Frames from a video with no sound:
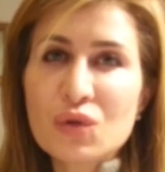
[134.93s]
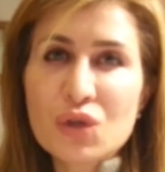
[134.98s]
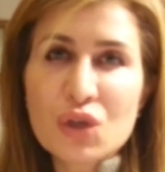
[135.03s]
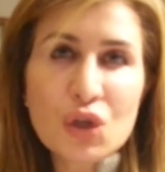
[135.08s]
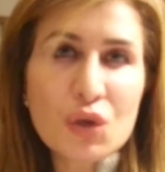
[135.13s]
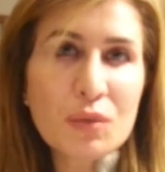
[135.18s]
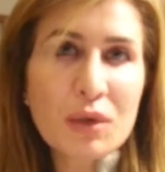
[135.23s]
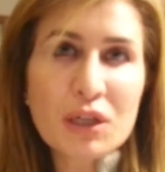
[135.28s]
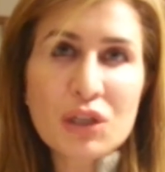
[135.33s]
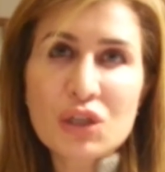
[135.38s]

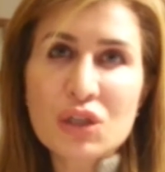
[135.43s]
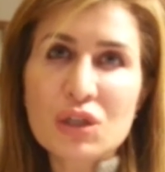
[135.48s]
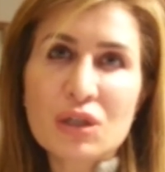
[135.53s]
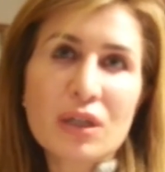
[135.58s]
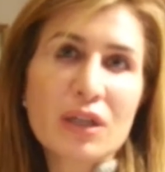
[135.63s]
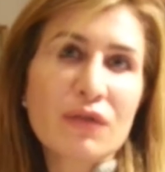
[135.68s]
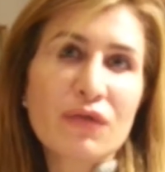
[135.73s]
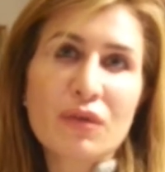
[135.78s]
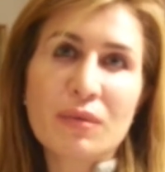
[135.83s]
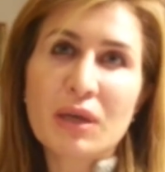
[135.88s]
too
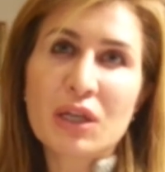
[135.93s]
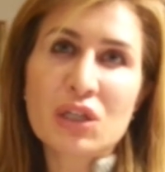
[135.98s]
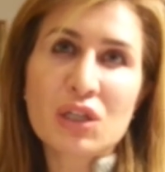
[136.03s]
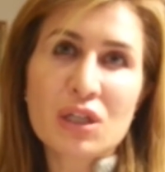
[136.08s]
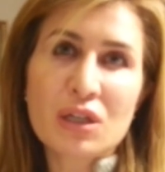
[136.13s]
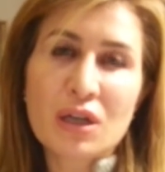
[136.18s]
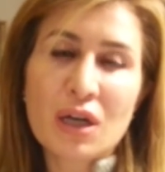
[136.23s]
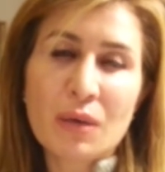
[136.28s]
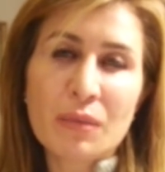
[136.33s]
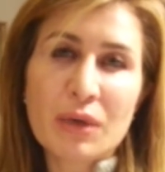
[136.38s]
much
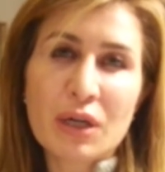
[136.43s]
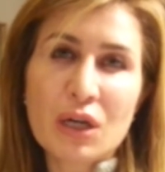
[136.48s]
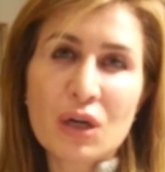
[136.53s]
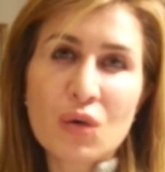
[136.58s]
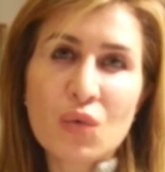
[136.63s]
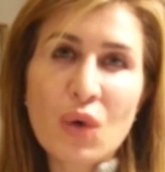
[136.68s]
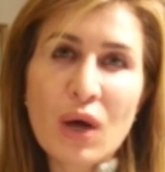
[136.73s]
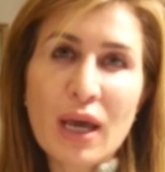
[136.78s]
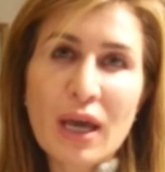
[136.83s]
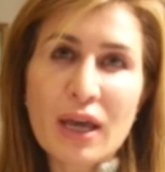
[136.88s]
information coming
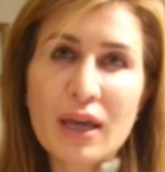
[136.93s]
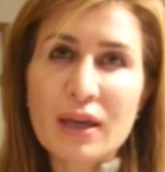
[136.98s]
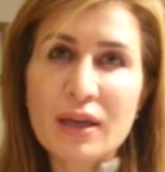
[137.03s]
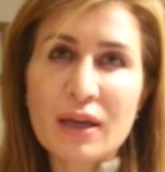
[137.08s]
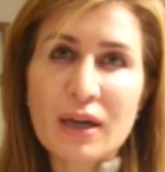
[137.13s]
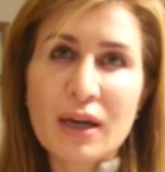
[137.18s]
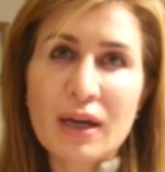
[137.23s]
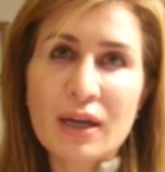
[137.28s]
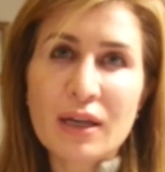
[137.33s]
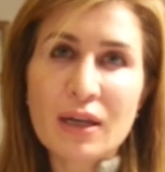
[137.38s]
our
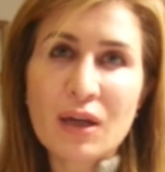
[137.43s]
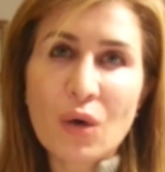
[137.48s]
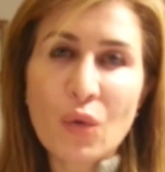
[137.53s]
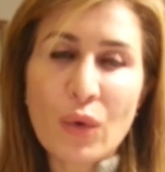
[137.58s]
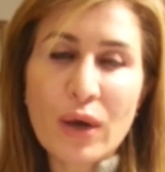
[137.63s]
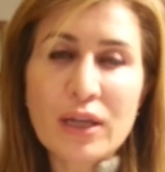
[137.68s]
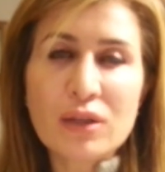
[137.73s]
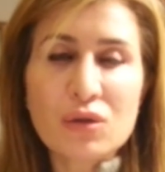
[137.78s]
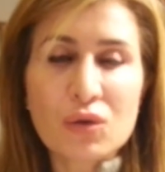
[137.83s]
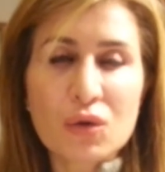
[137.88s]
way, and a
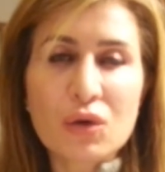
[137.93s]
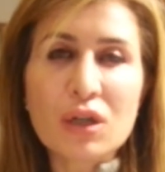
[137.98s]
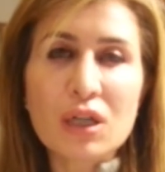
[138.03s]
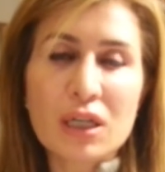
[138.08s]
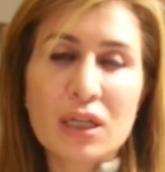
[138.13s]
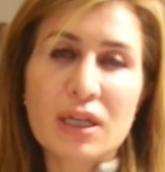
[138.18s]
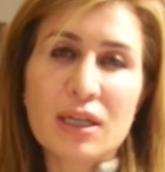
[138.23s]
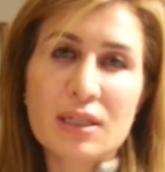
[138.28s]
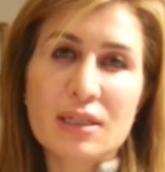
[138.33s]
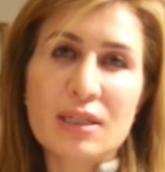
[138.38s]
way to
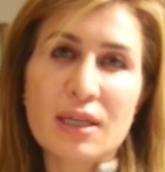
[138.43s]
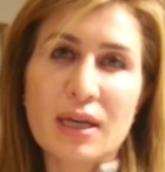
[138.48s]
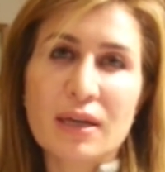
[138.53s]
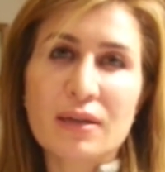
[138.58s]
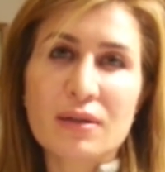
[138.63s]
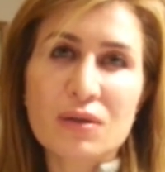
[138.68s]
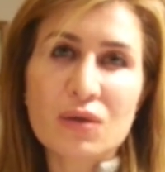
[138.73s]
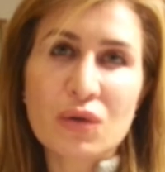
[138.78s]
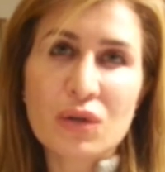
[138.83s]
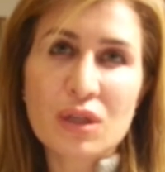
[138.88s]
organize
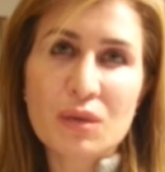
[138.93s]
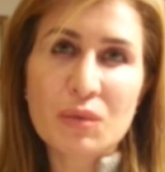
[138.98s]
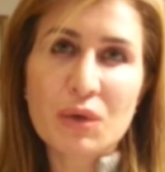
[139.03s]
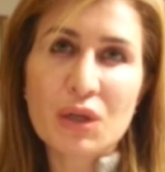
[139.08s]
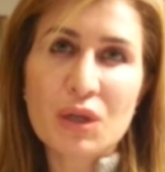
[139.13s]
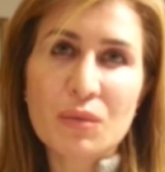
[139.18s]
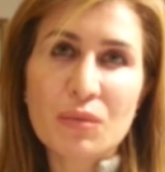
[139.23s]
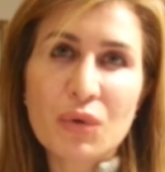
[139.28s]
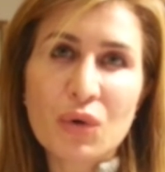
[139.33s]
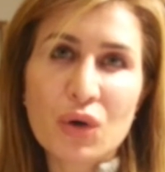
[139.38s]
that is going to
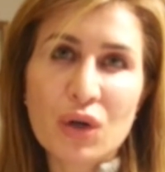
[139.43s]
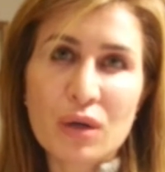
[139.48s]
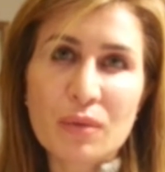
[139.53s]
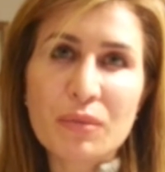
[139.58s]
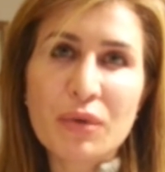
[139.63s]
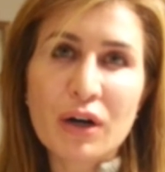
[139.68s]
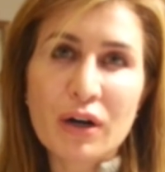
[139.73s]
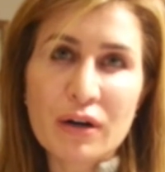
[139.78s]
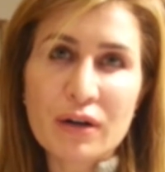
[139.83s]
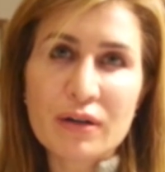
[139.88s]
be an
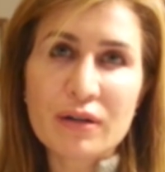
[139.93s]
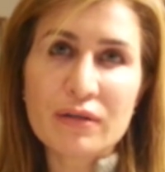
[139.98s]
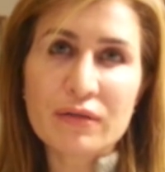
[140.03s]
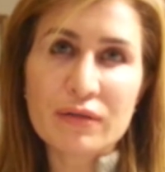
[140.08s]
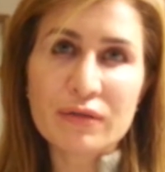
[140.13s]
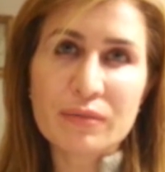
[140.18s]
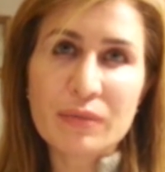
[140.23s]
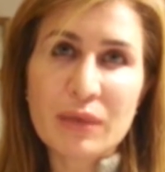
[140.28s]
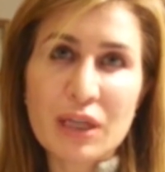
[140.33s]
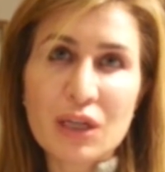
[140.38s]
important part
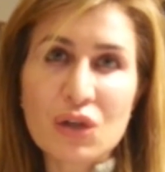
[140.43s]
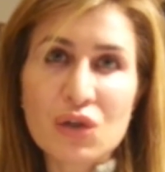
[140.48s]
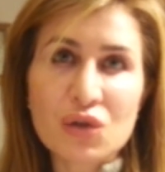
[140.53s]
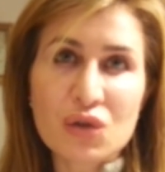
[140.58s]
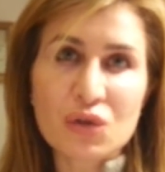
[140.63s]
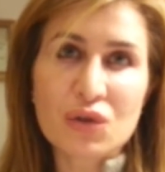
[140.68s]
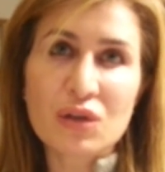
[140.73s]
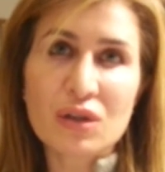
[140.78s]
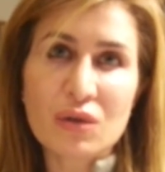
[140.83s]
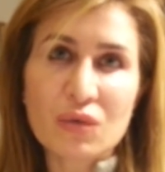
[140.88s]
of making
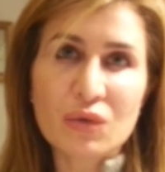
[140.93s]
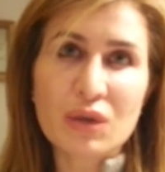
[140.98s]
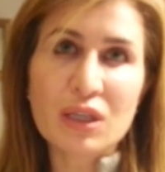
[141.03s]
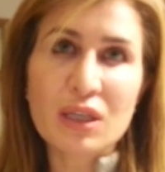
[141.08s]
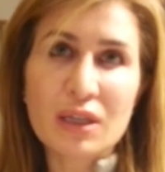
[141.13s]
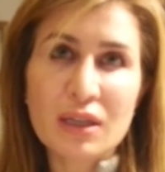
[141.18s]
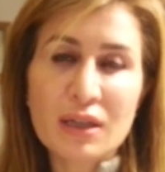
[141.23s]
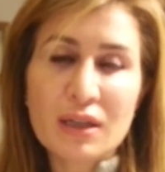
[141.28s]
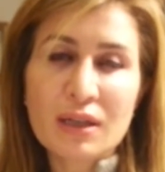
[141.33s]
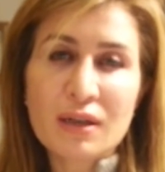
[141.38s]
sure that
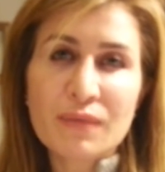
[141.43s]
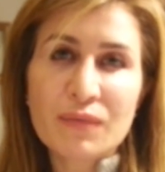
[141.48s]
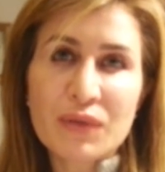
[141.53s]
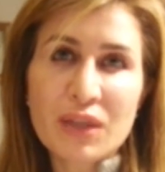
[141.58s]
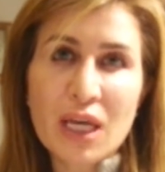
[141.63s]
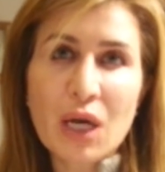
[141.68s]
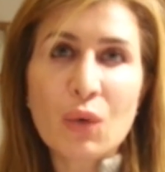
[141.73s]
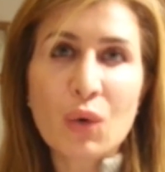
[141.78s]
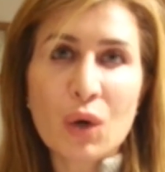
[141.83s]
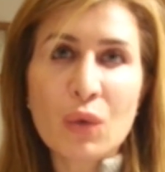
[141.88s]
we
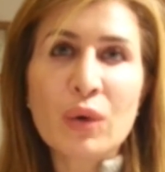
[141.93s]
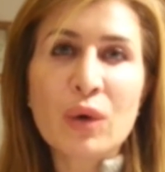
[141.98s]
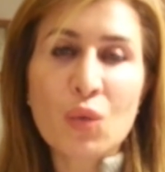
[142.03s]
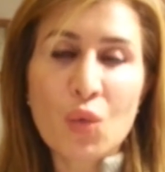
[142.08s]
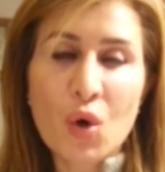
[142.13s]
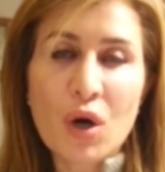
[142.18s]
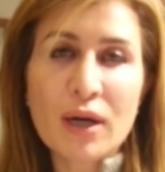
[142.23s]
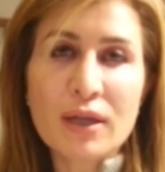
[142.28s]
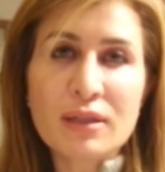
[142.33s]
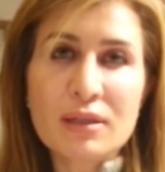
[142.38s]
get what we
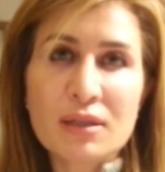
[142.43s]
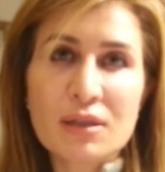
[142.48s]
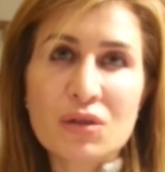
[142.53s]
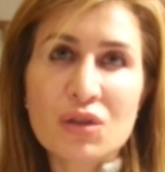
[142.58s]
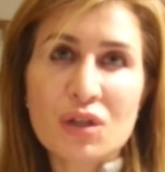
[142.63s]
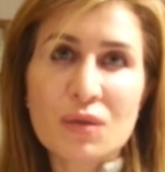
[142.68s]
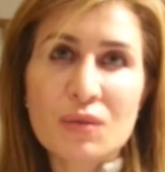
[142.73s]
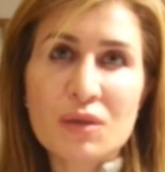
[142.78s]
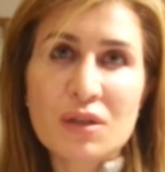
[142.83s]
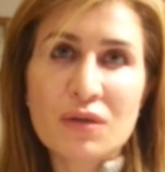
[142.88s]
want in
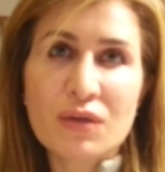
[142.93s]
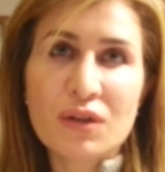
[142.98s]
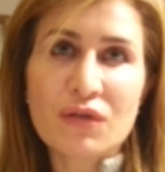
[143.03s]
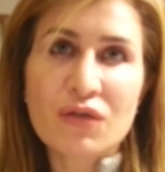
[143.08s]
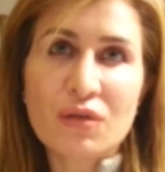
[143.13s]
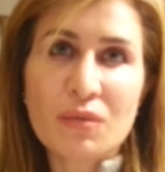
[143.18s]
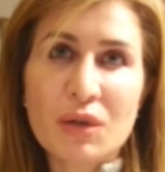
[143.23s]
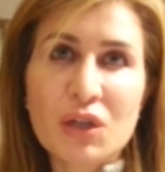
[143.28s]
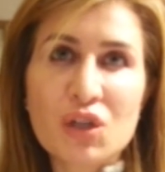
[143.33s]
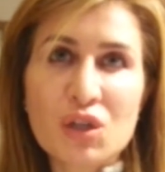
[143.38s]
terms of the
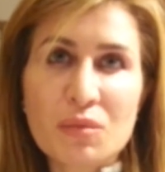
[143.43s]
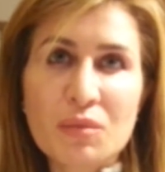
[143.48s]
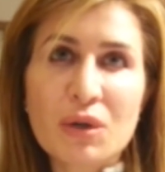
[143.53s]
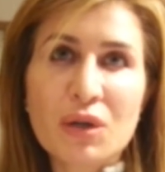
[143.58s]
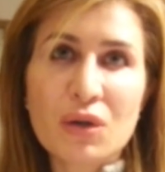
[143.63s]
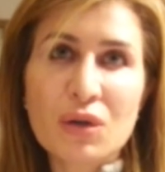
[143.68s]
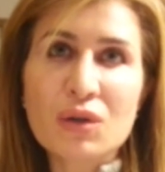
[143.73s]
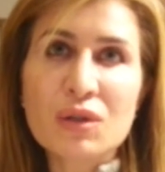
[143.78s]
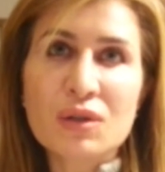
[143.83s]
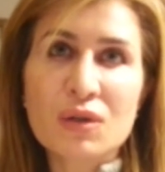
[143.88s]
information,
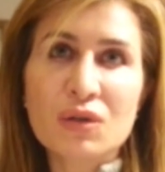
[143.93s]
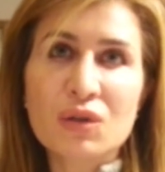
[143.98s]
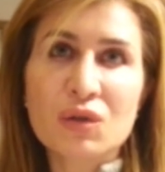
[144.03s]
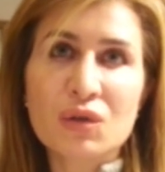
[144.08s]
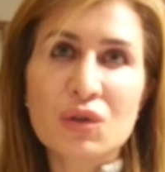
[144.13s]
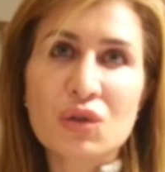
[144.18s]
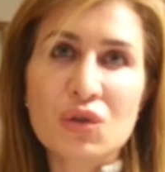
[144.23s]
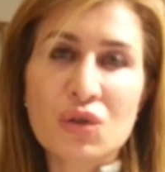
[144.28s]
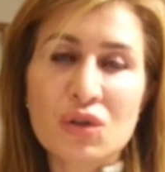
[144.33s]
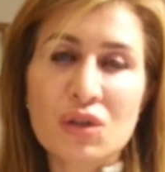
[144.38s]
but also
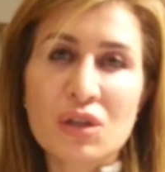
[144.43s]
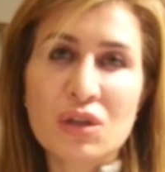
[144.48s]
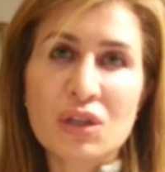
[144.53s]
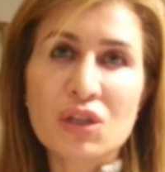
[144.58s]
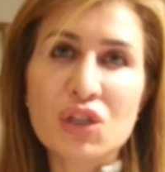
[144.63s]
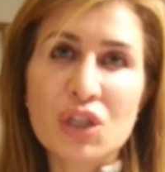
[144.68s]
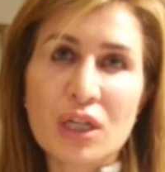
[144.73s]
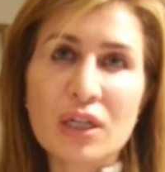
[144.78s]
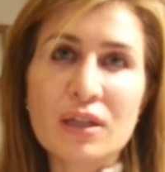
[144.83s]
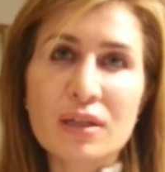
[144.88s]
to ensure that
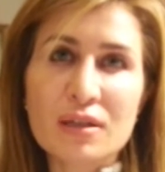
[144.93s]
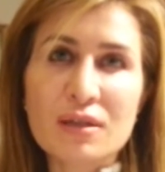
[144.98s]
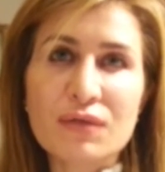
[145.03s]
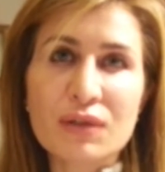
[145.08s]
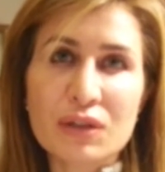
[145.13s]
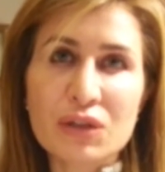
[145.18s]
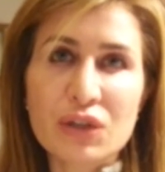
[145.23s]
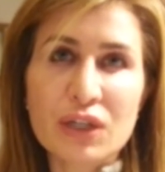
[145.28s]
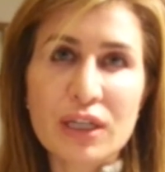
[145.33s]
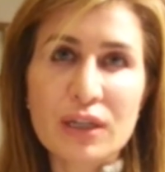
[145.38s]
the junk is
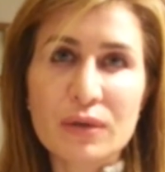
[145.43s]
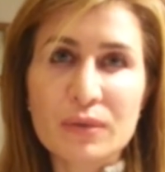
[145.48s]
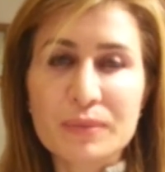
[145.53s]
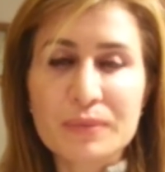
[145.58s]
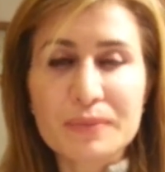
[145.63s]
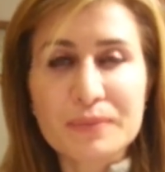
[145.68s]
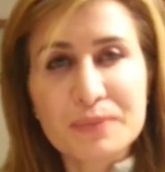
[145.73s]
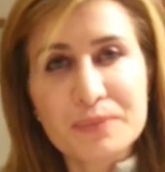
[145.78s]
filtered out.